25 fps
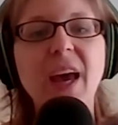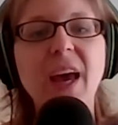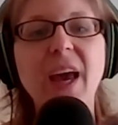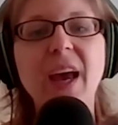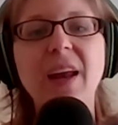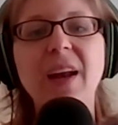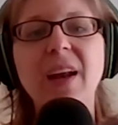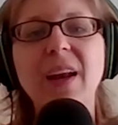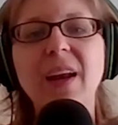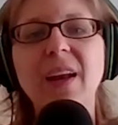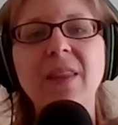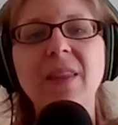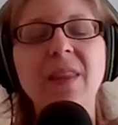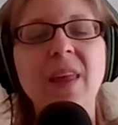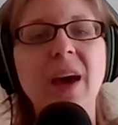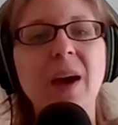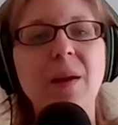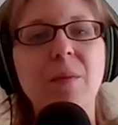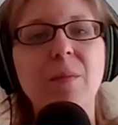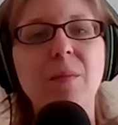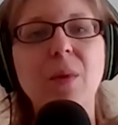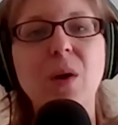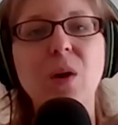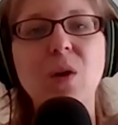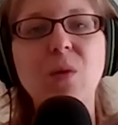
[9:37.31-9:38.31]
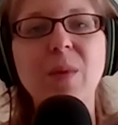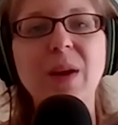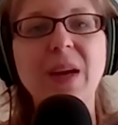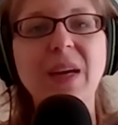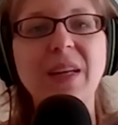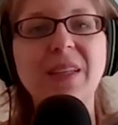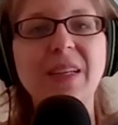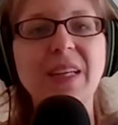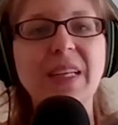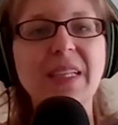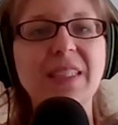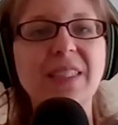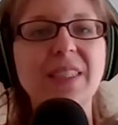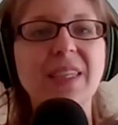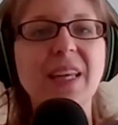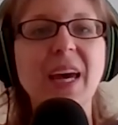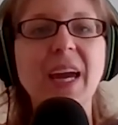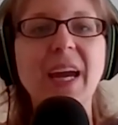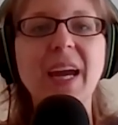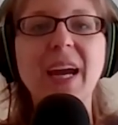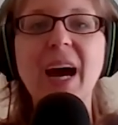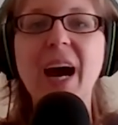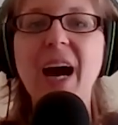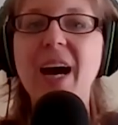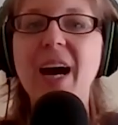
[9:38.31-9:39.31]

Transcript: And in that moment, it's like,